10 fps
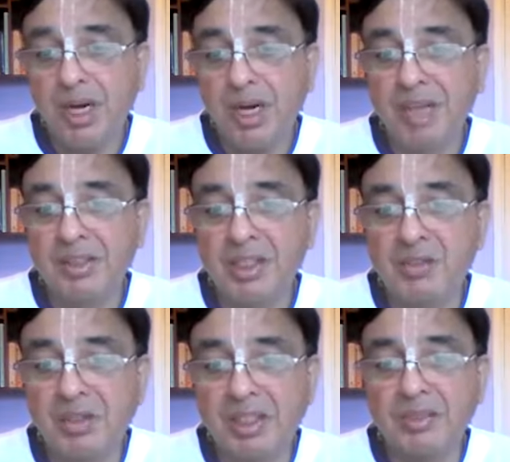And these
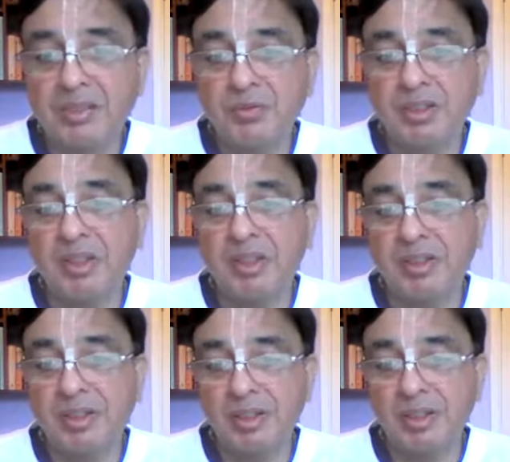
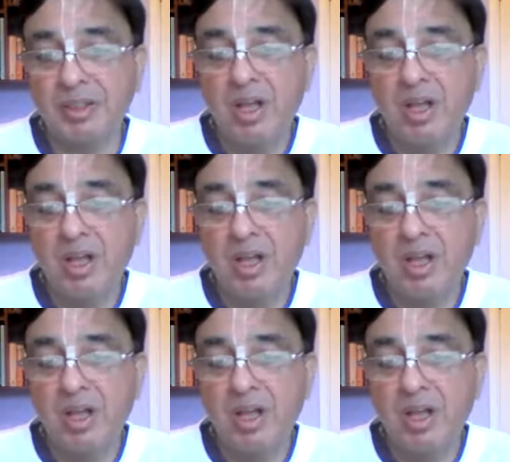facilities